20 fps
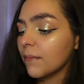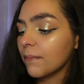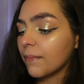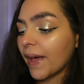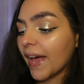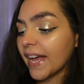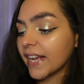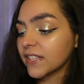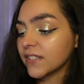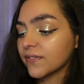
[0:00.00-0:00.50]

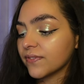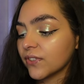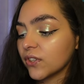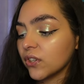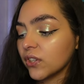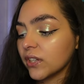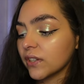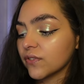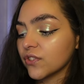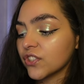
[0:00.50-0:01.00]
Packed
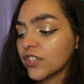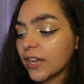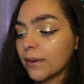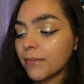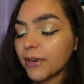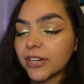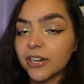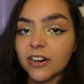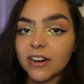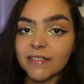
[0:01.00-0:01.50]
full of shea
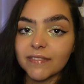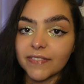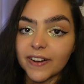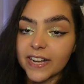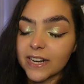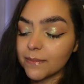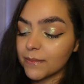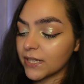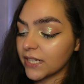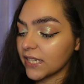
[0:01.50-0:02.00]
butter,
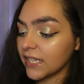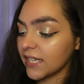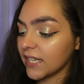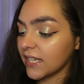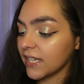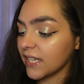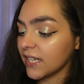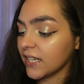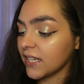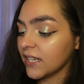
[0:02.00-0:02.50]
vitamin
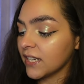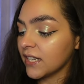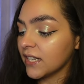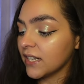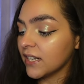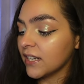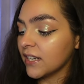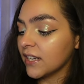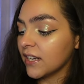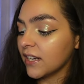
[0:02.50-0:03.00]
E,
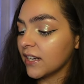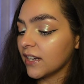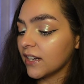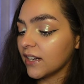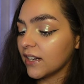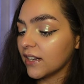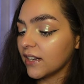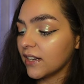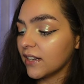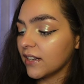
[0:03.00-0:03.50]

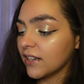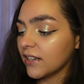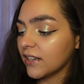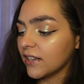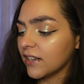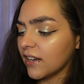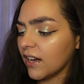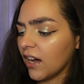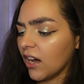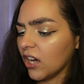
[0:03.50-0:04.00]

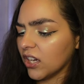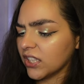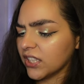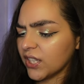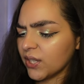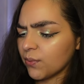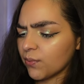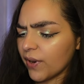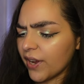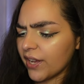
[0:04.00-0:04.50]

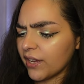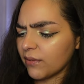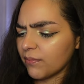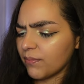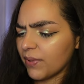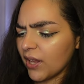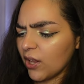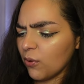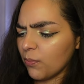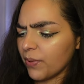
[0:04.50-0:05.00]
Ugly red
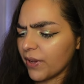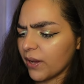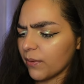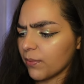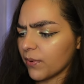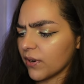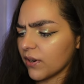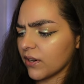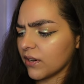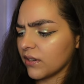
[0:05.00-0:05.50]
bell
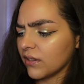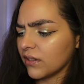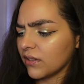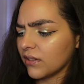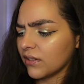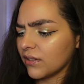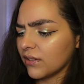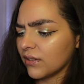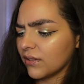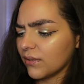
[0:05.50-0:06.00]
pepper.
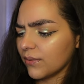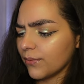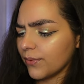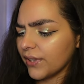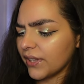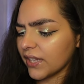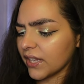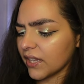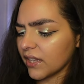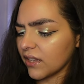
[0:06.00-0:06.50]

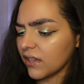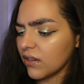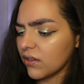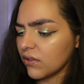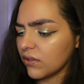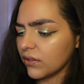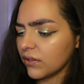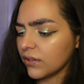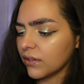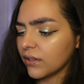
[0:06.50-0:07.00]
What the hell?
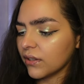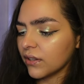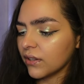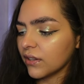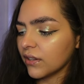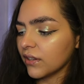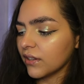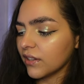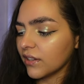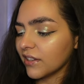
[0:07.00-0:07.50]

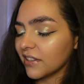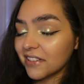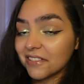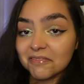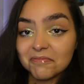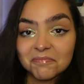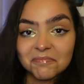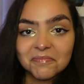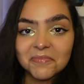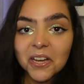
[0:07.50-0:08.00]

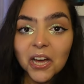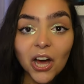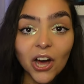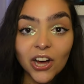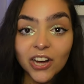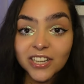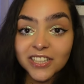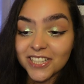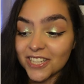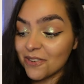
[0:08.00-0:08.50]

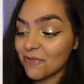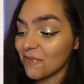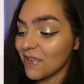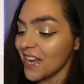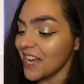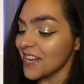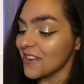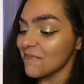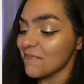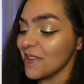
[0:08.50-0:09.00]
Ugly
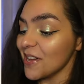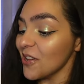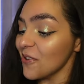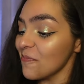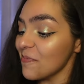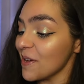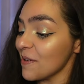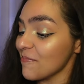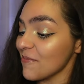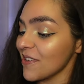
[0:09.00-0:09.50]
red bell
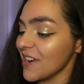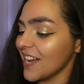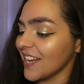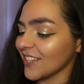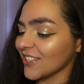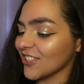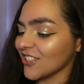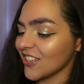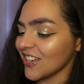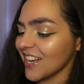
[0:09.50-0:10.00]
pepper
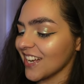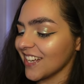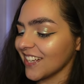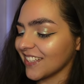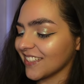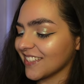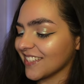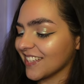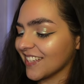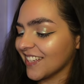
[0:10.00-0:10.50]

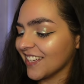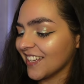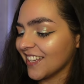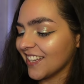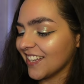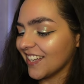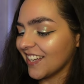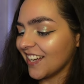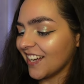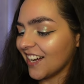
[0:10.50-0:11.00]
extract.
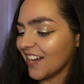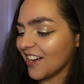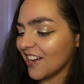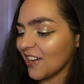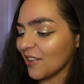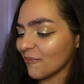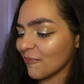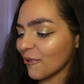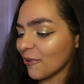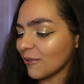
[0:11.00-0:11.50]

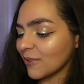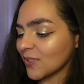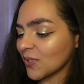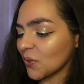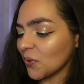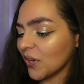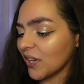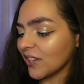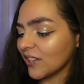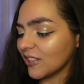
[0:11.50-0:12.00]
Uh, rose
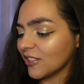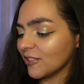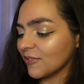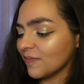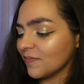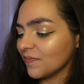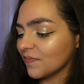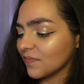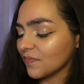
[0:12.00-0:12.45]
oil.